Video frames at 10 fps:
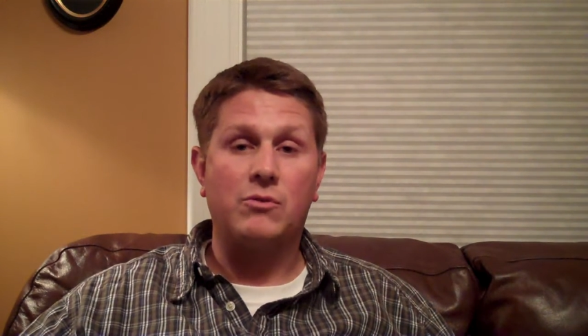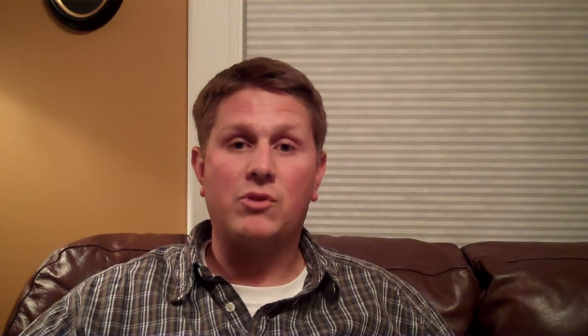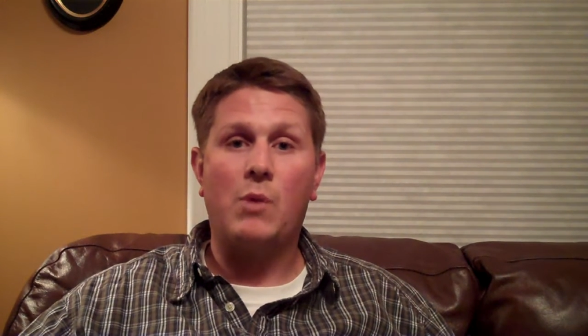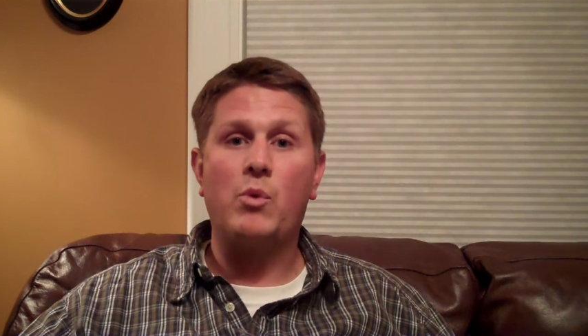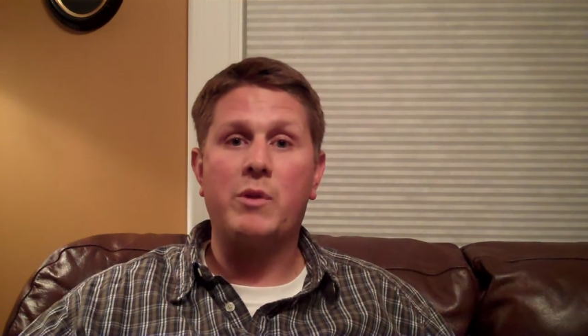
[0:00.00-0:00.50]

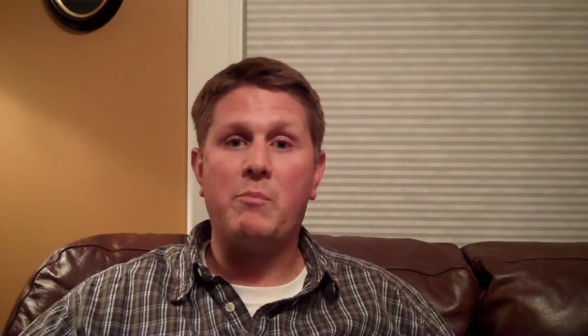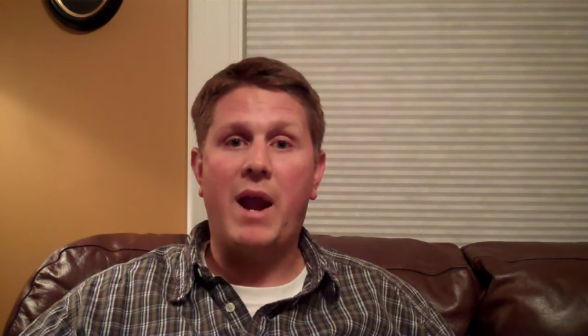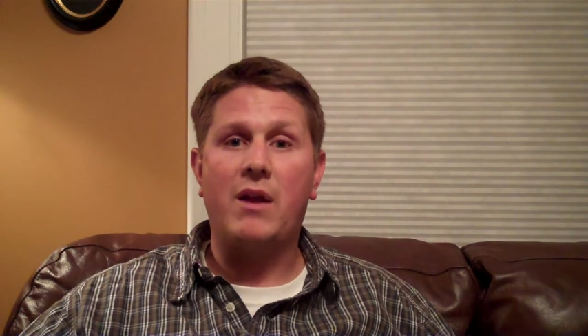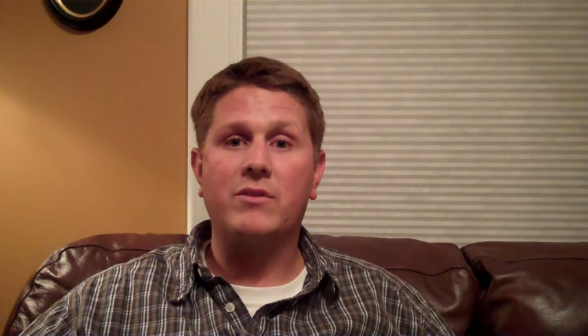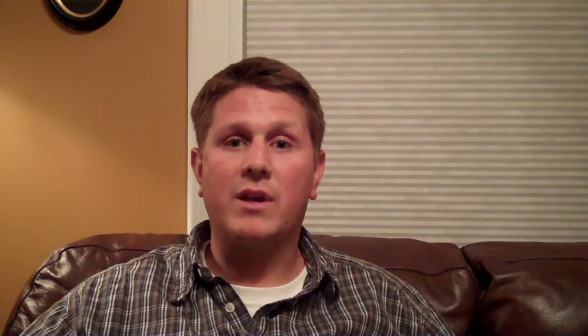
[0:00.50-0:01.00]
somewhat
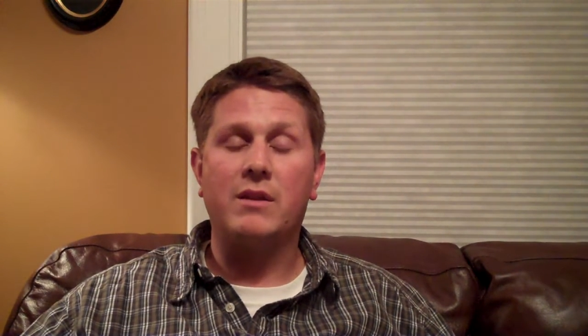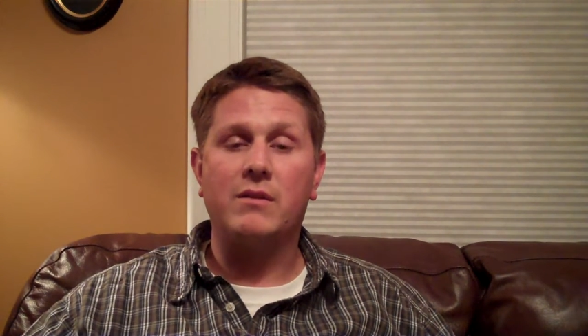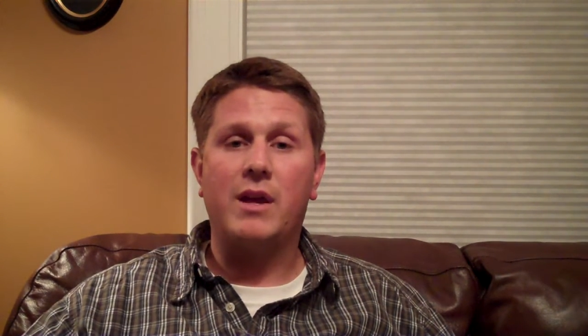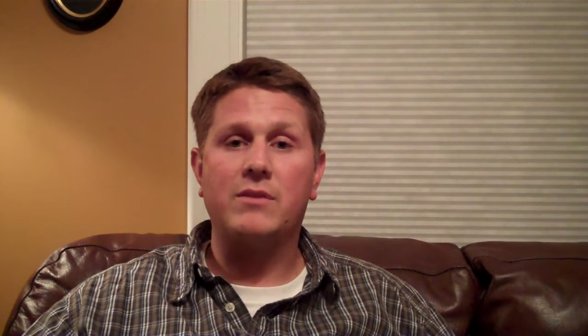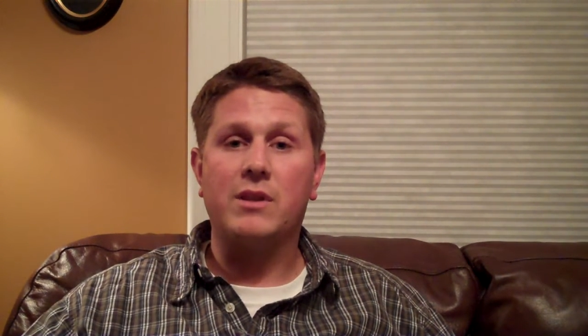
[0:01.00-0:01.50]
embarrassed,
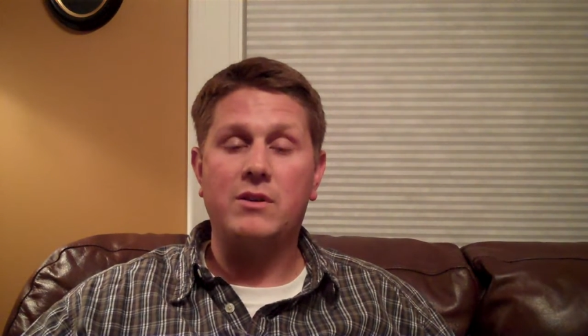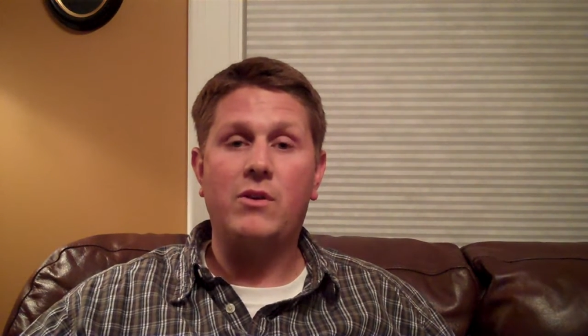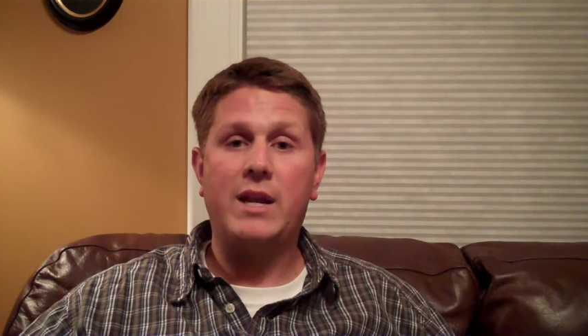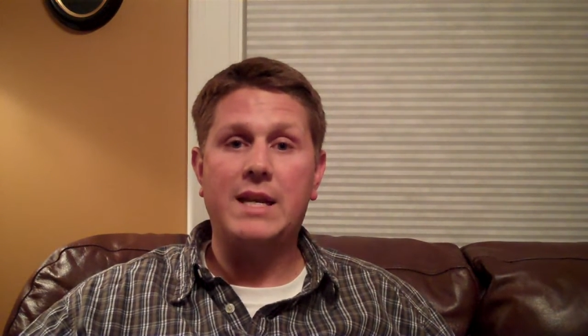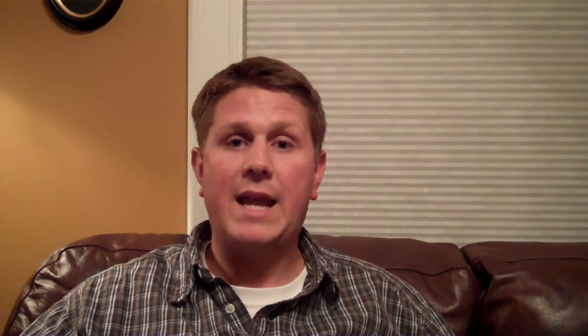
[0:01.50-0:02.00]
I said,
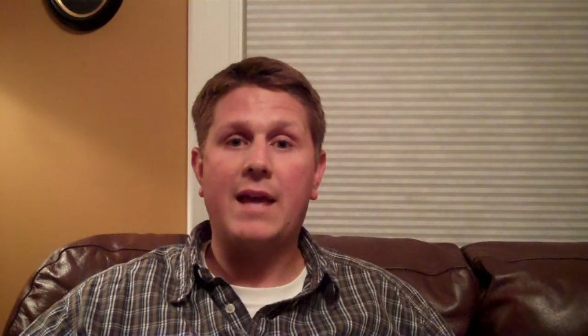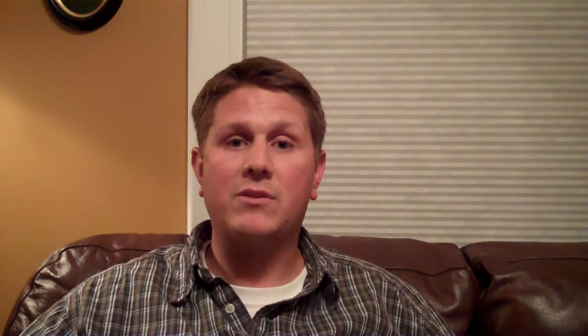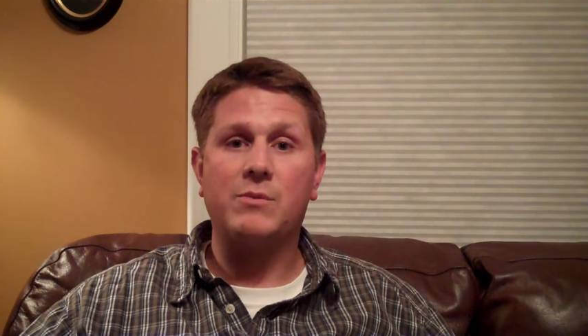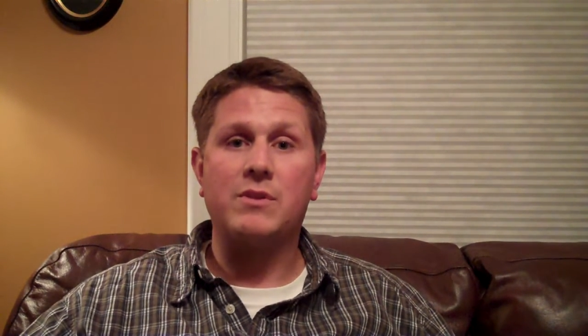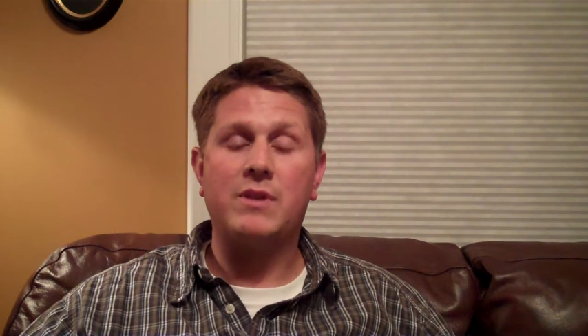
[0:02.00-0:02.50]
I didn't
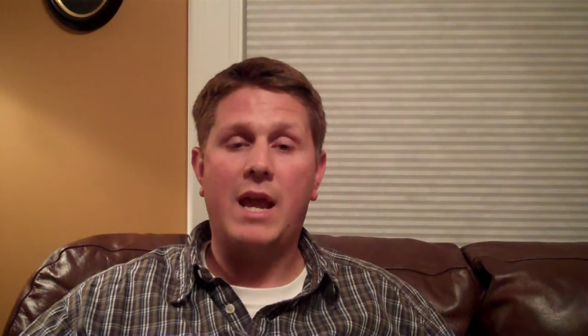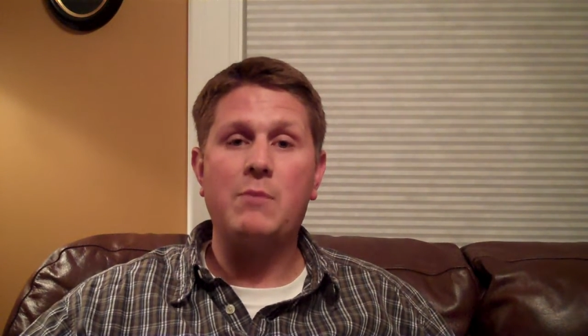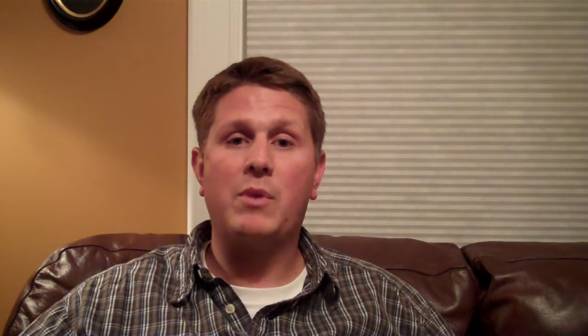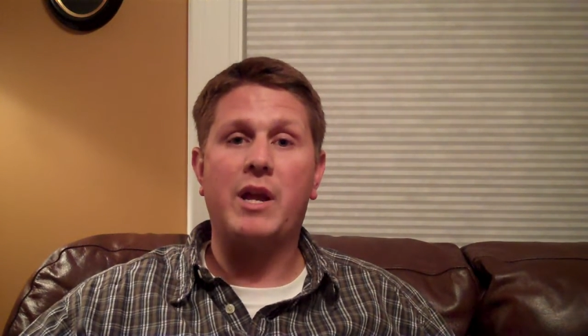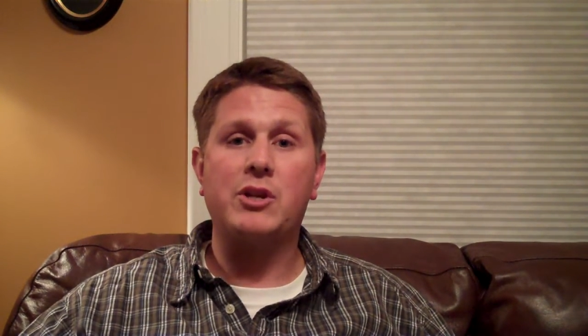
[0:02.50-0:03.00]
ask him his
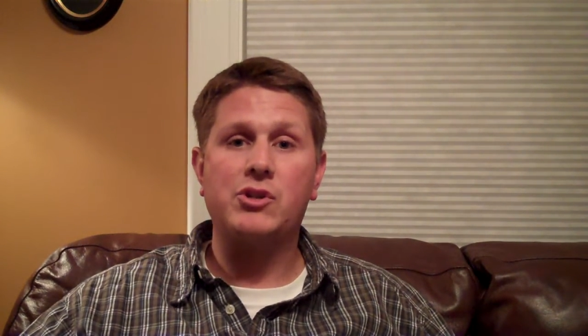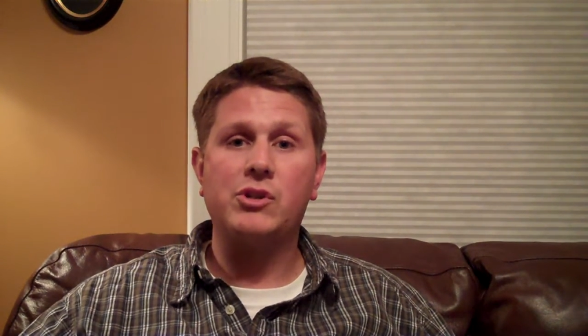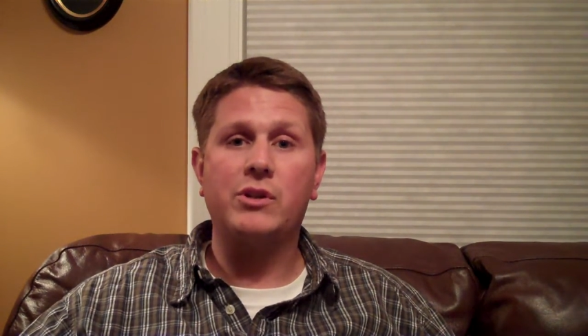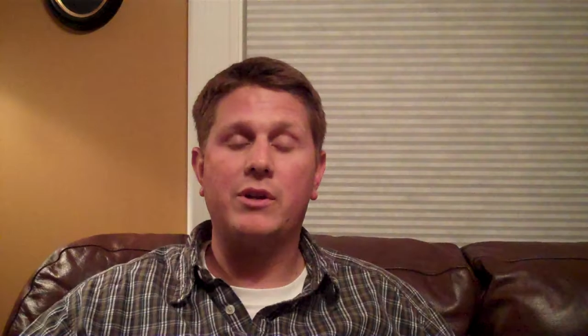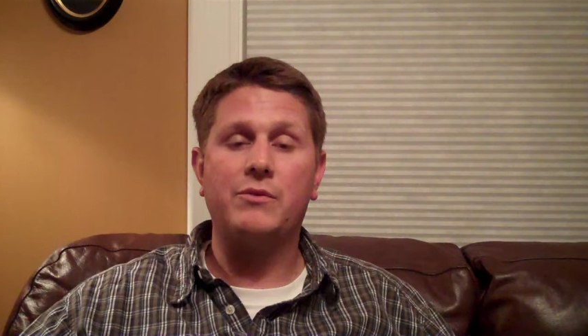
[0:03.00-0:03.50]
name, but I
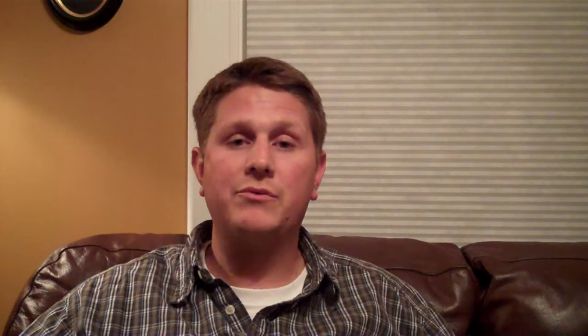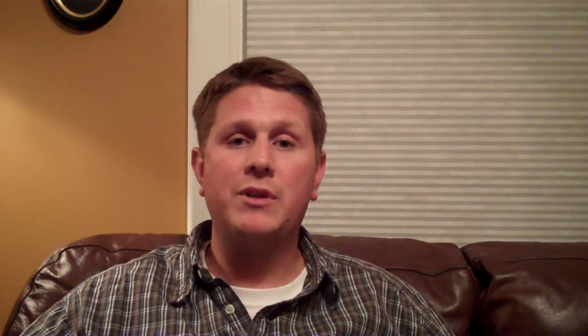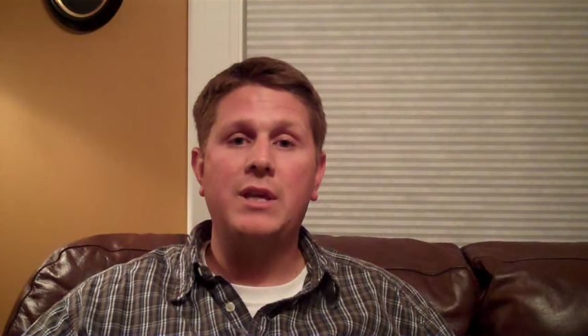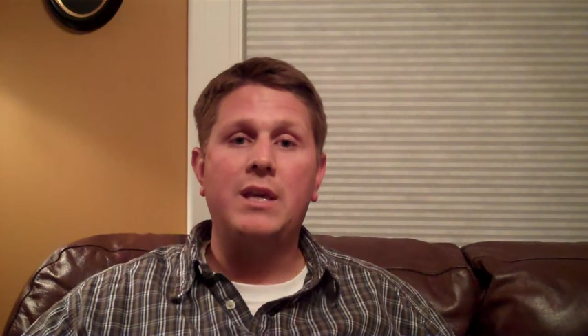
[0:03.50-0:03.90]
should have.